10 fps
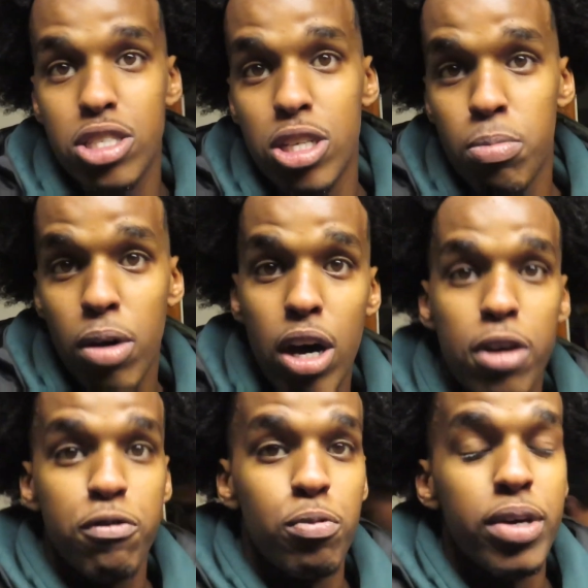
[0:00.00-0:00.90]
in and mall you
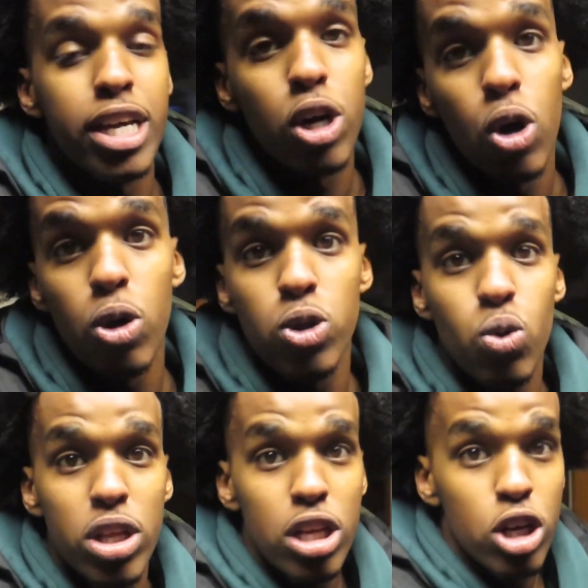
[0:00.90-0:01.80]
feel me? And go do a
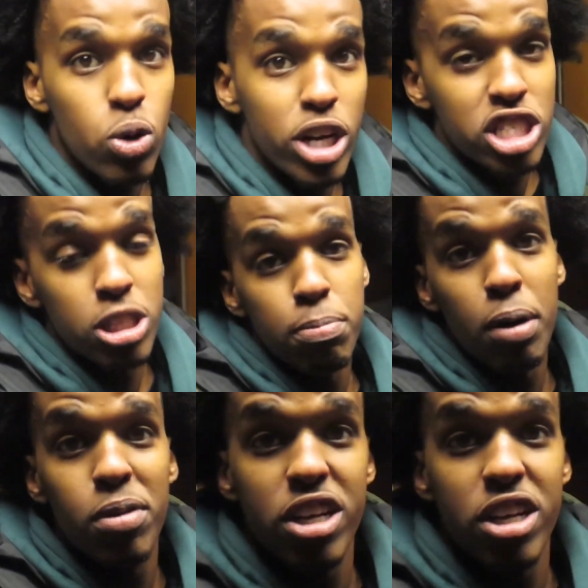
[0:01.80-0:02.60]
little question and public